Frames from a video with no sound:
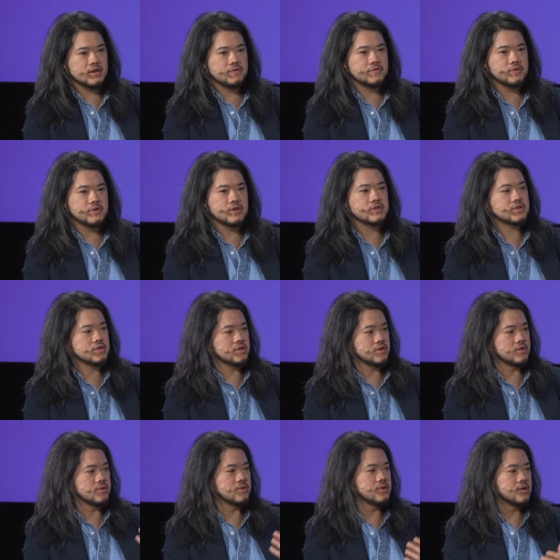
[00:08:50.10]
like a few years
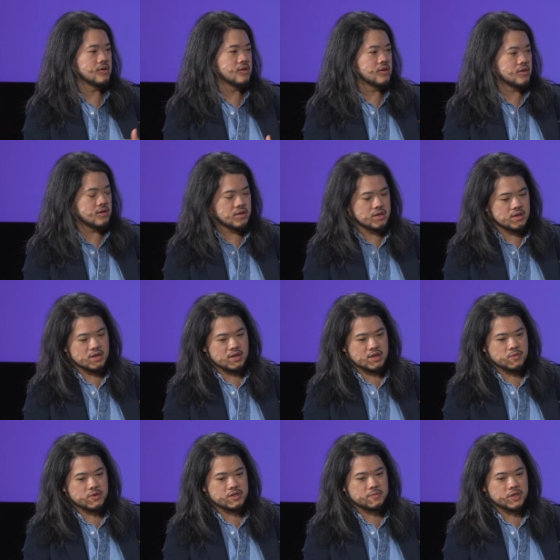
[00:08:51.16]
ago uh,
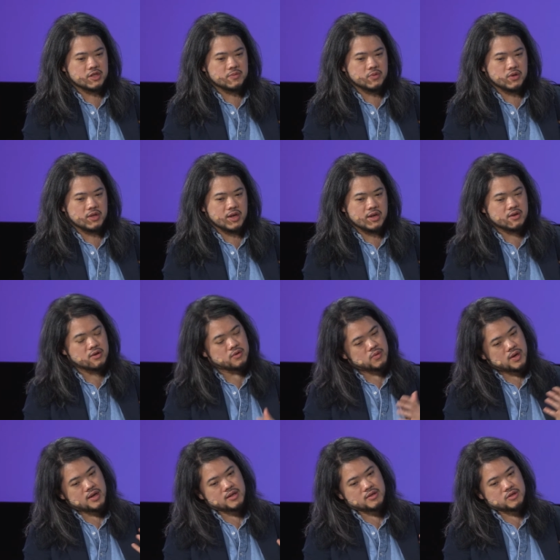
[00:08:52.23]
it was much more like,
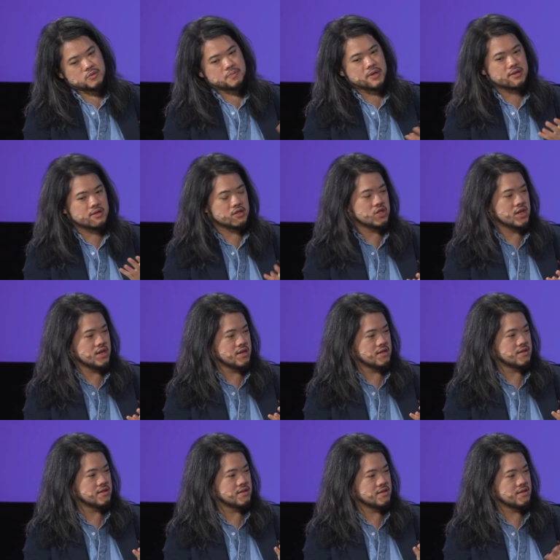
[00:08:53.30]
well, you pick the
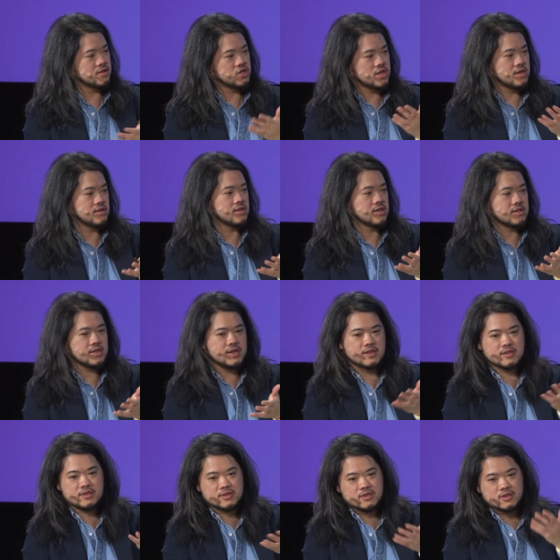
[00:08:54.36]
chain, the chain
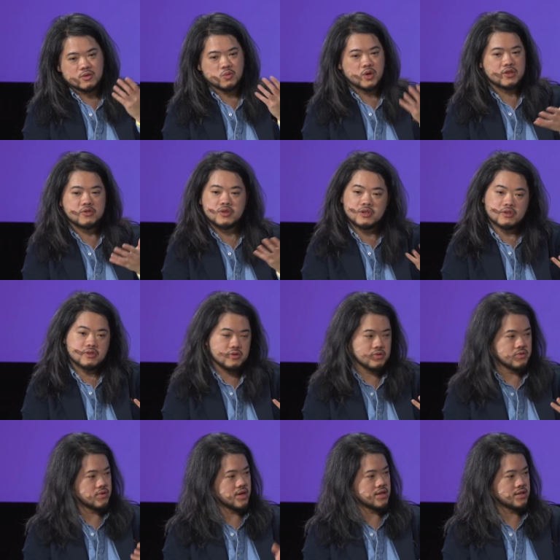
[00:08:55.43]
dictates you know, what you can
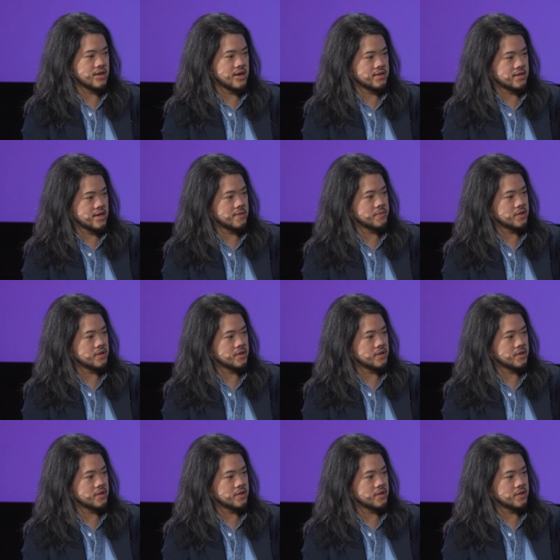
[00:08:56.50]
do as, as an